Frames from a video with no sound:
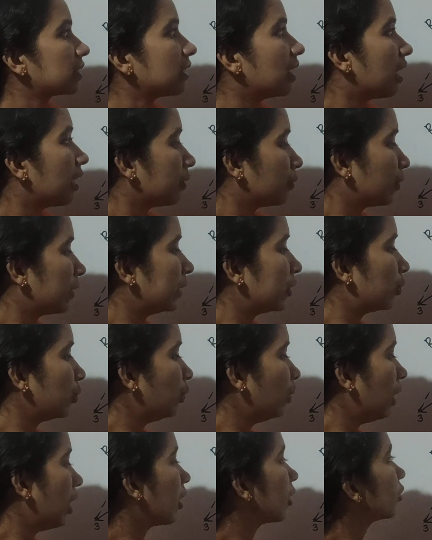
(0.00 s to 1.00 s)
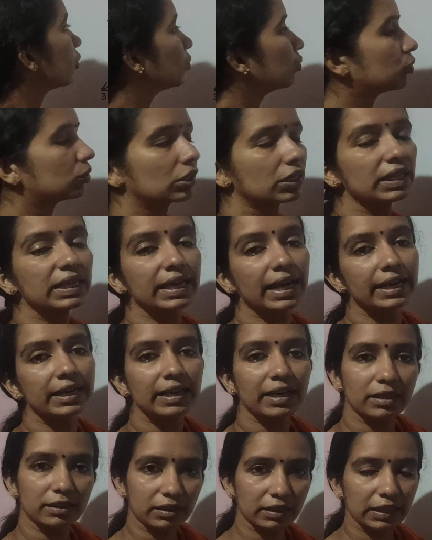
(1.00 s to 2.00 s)
R12, R23 and
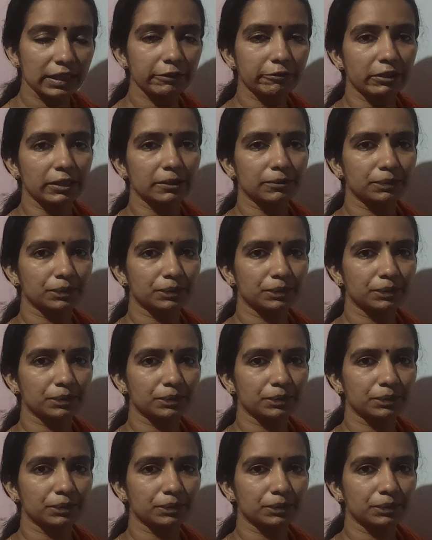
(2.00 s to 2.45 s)
R31.